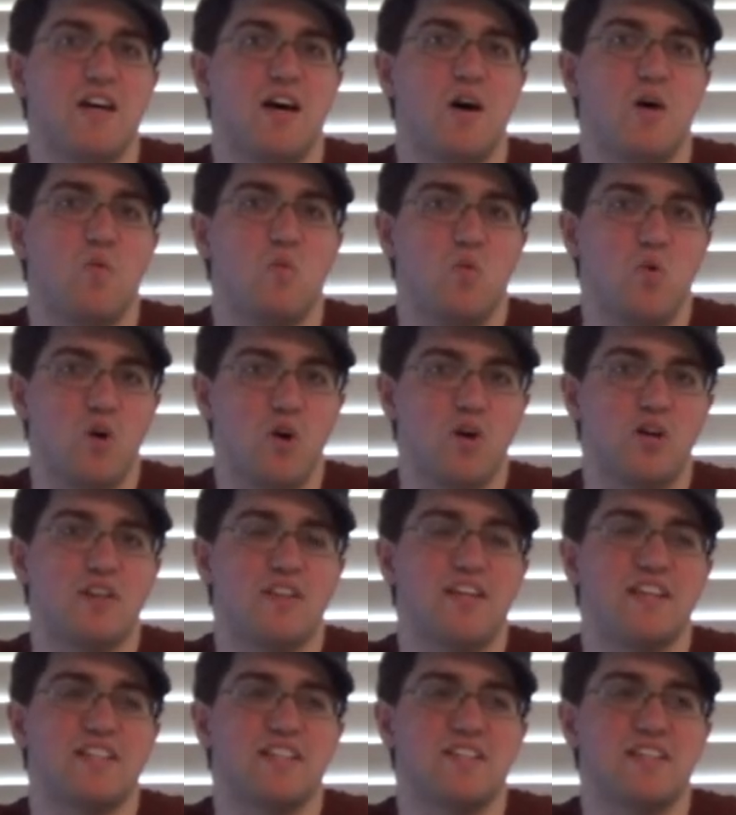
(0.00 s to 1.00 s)
a work
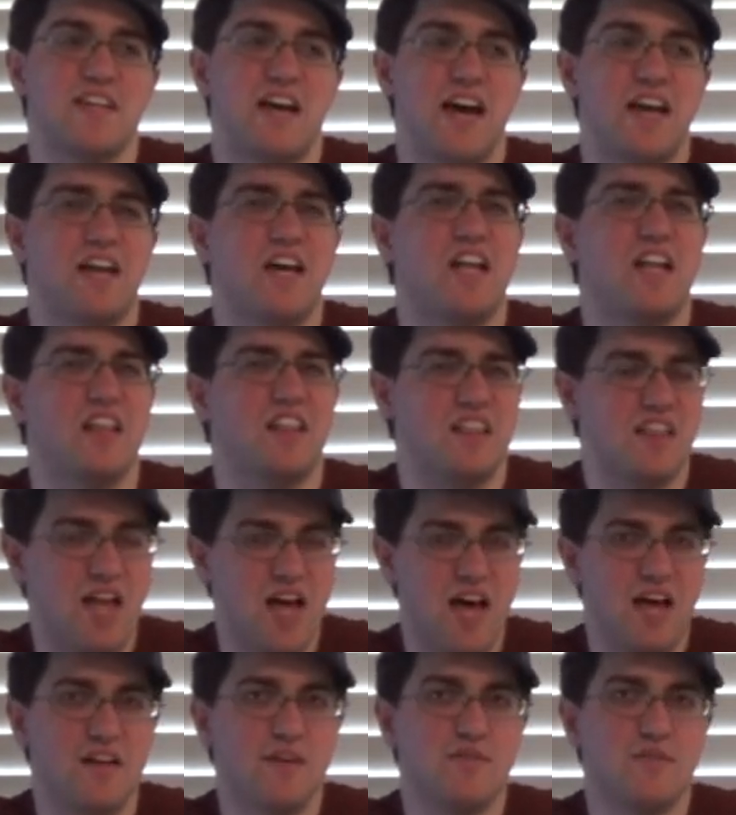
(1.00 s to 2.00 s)
that's got a
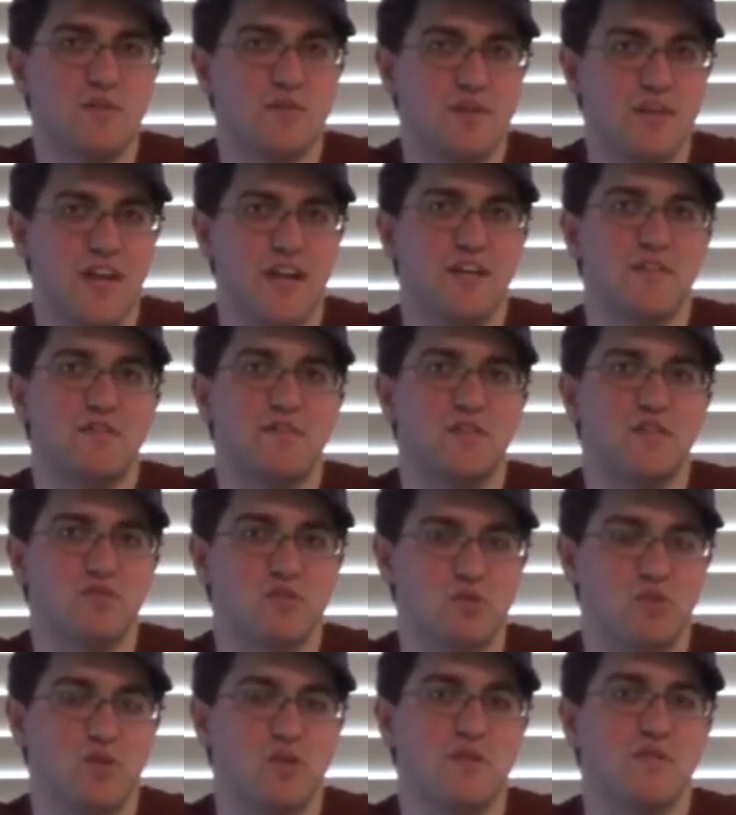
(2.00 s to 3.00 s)
lot of creative
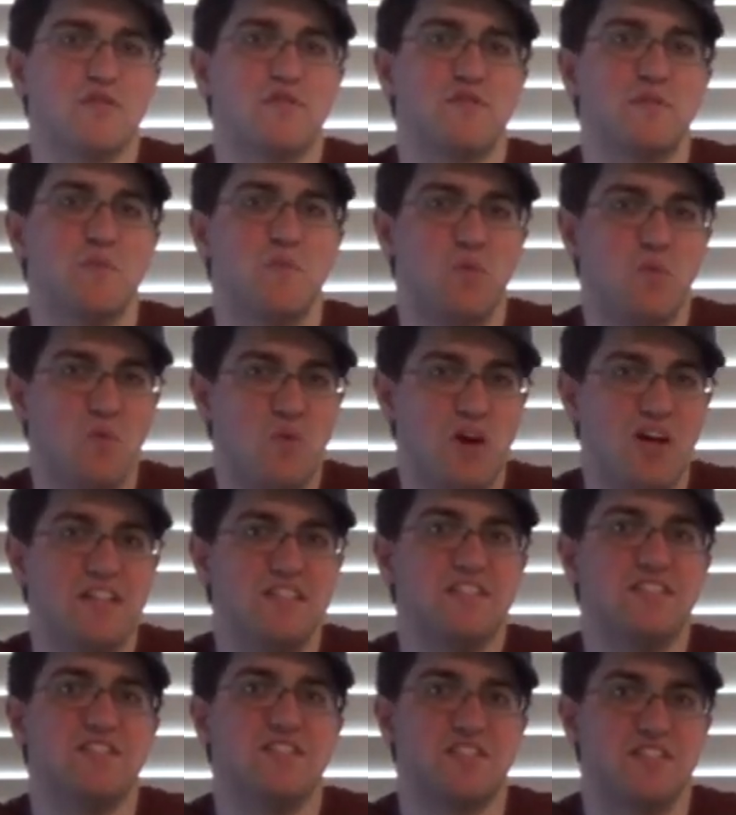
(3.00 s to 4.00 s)
control from
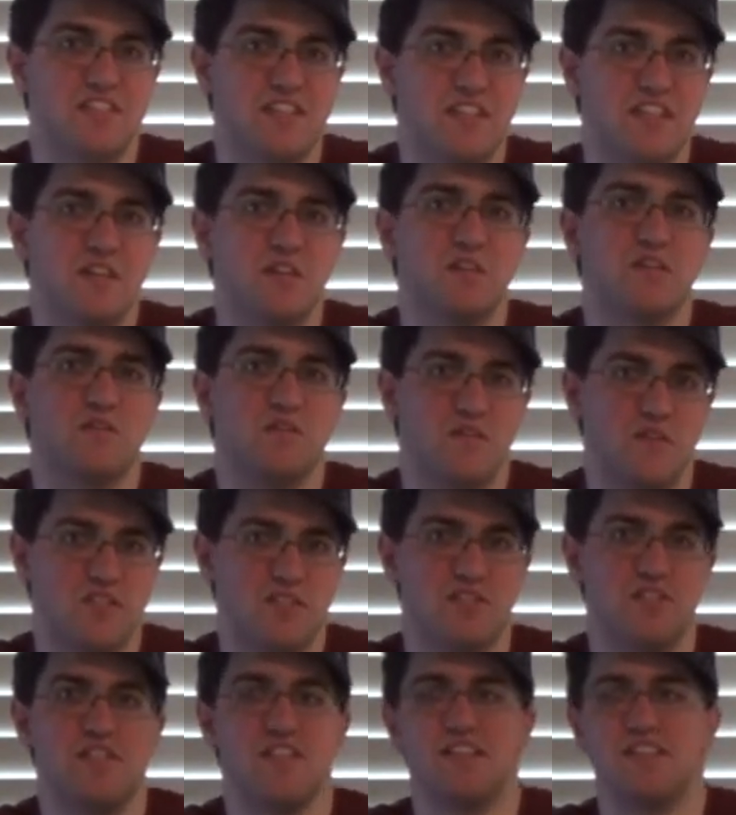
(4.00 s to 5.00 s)
one singular
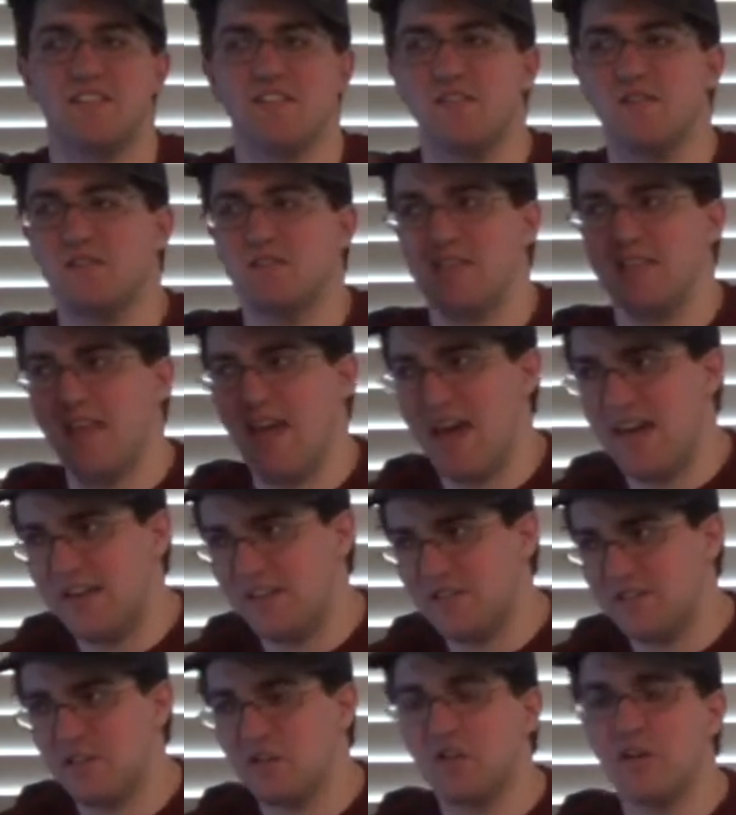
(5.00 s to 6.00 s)
vision. Yes, there's the
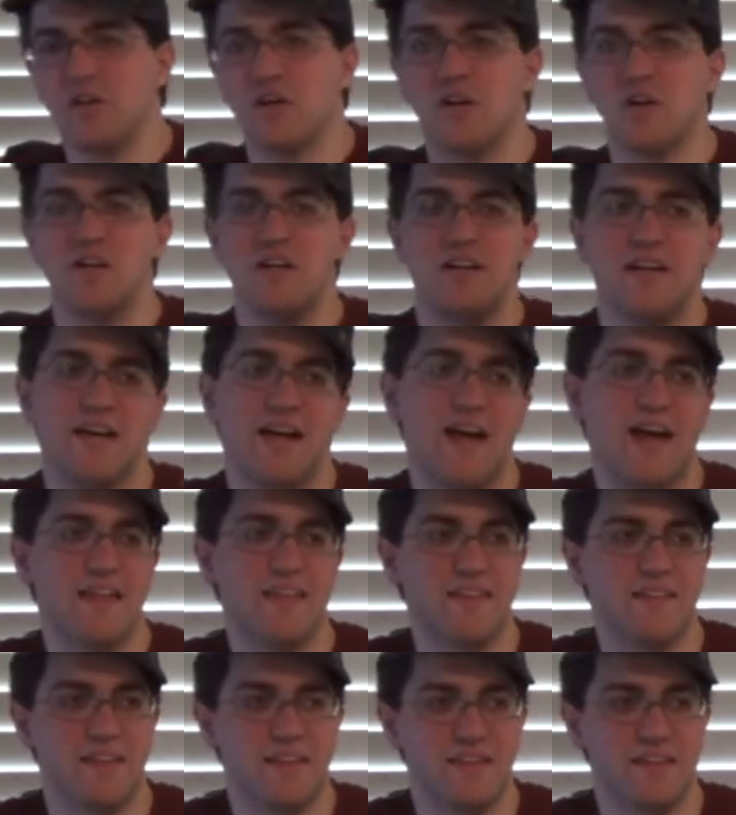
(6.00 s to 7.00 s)
editor,
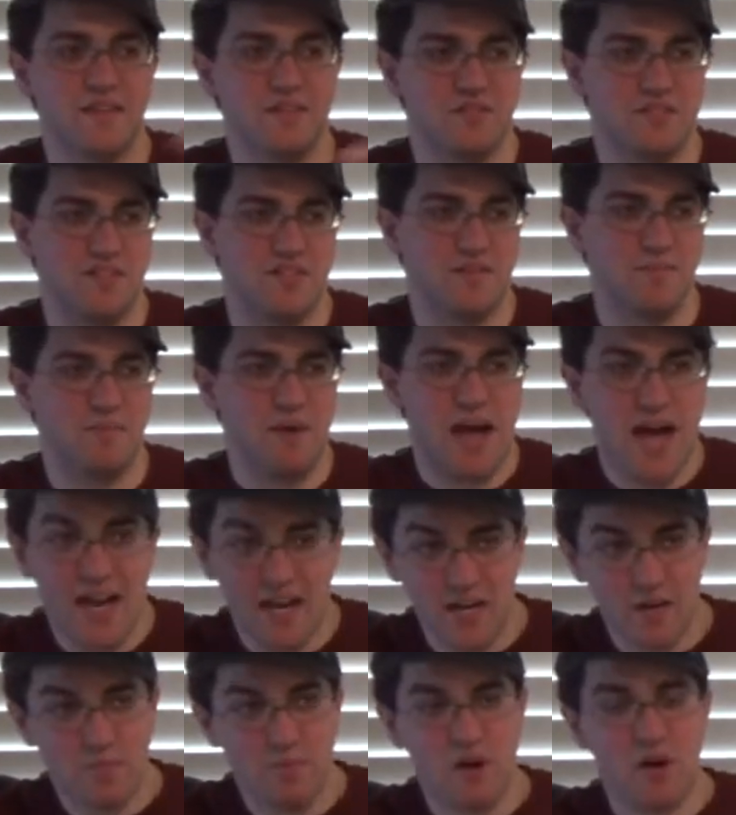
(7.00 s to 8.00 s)
and then there's the
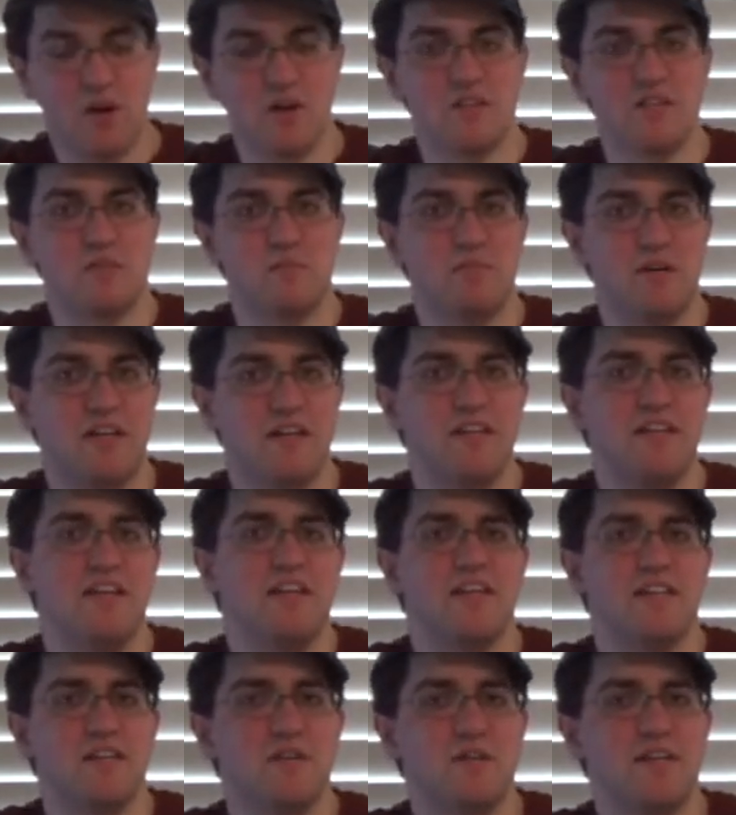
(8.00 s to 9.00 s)
backup artist, but
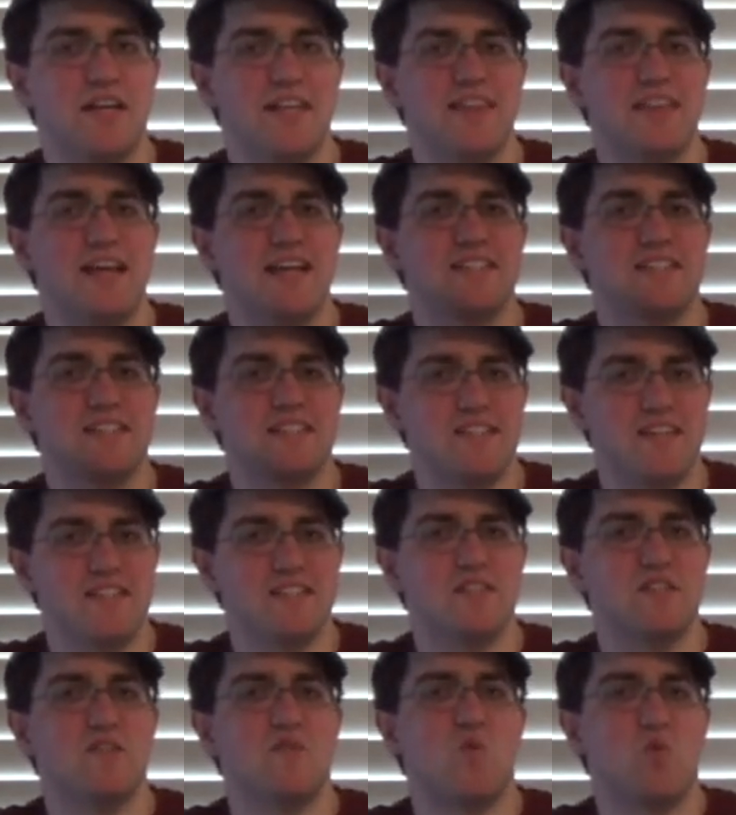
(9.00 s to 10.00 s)
you get that
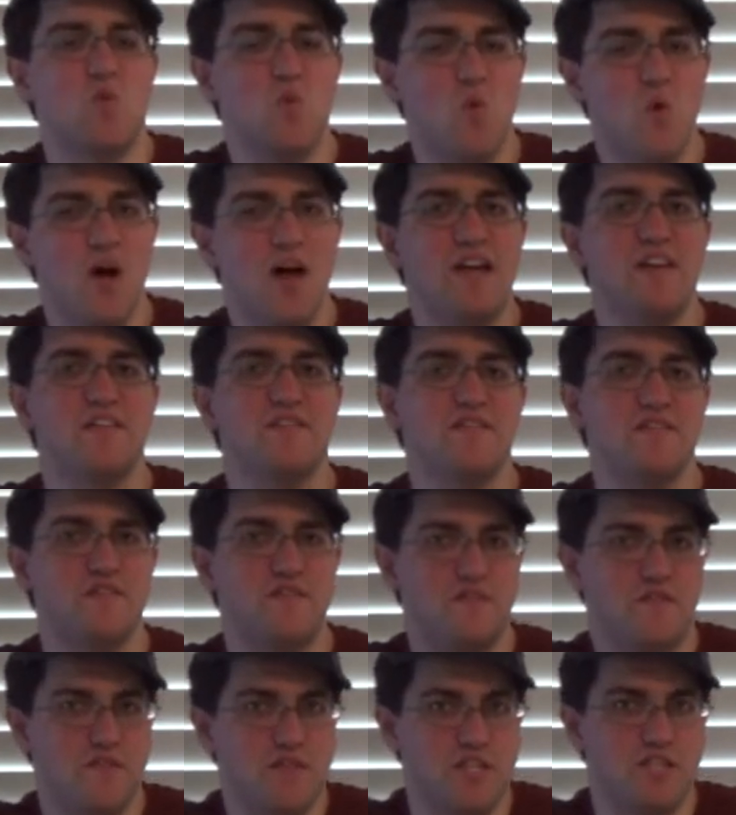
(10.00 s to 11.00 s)
sense of one
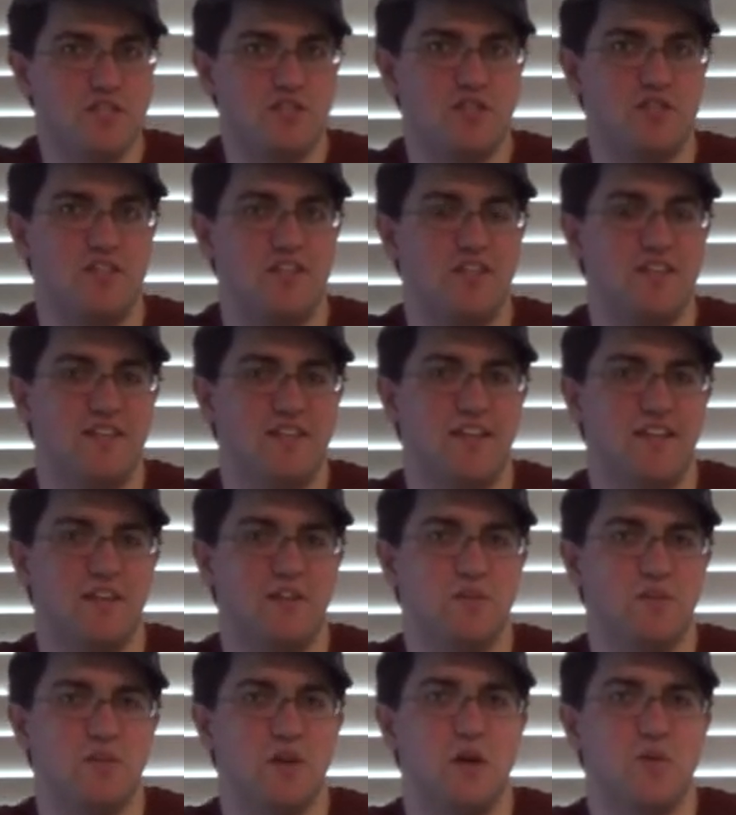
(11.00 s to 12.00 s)
vision that
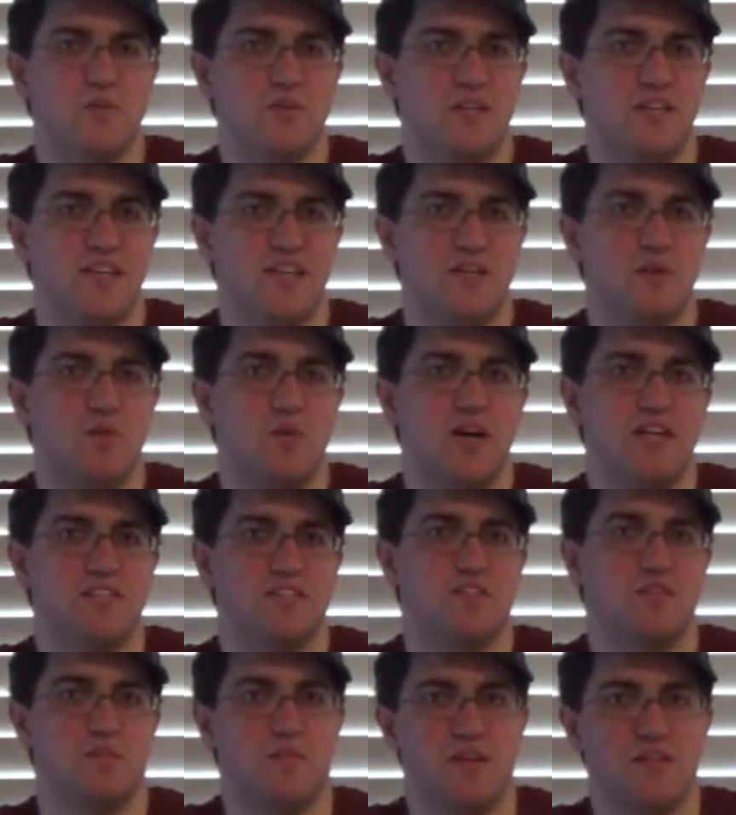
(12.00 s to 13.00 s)
you don't get quite
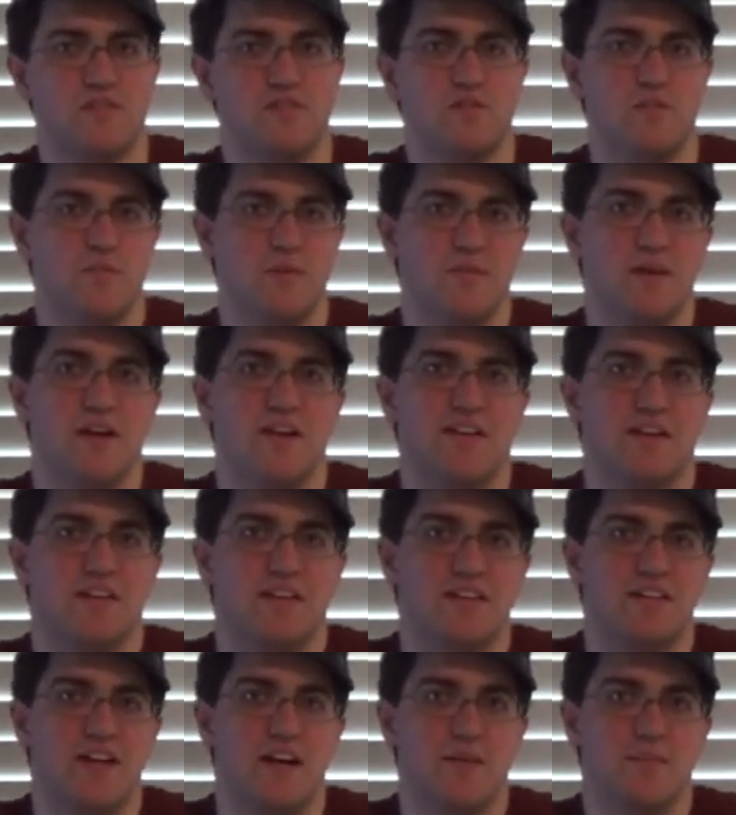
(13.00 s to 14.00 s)
so much from American
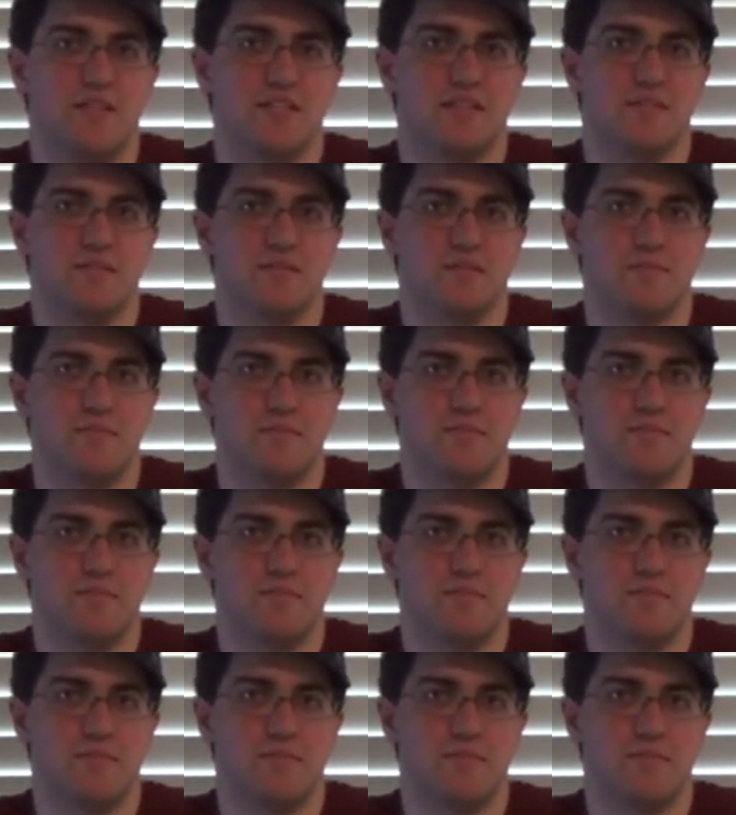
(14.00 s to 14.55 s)
comics.